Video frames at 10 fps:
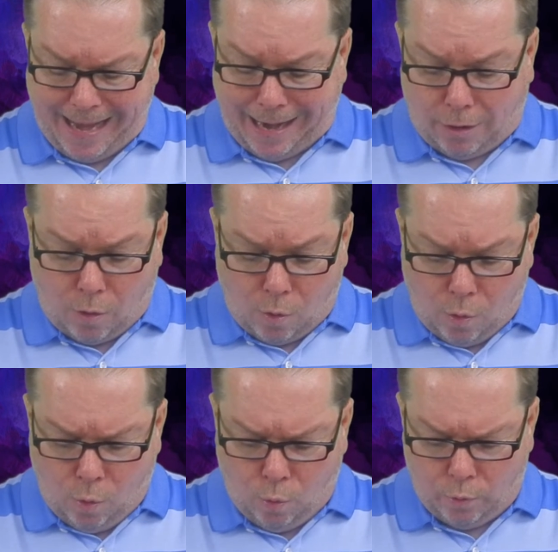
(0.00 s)
our
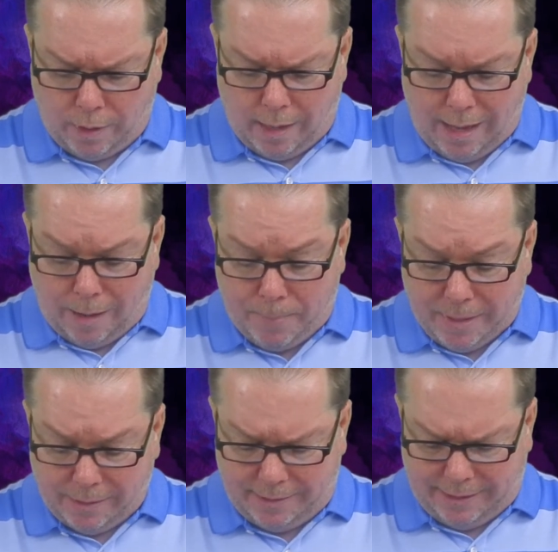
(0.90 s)
own
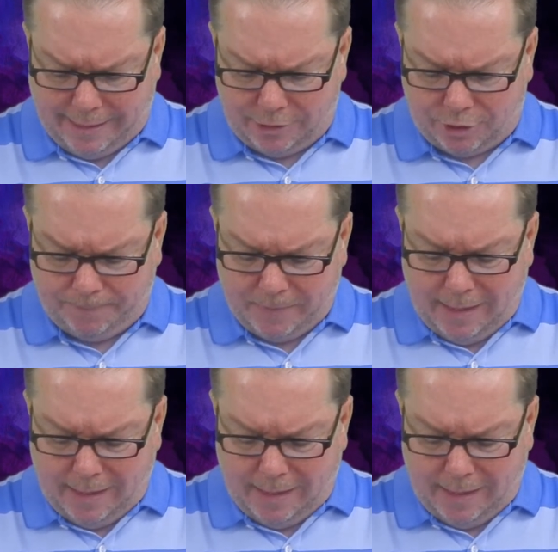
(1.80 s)
abilities.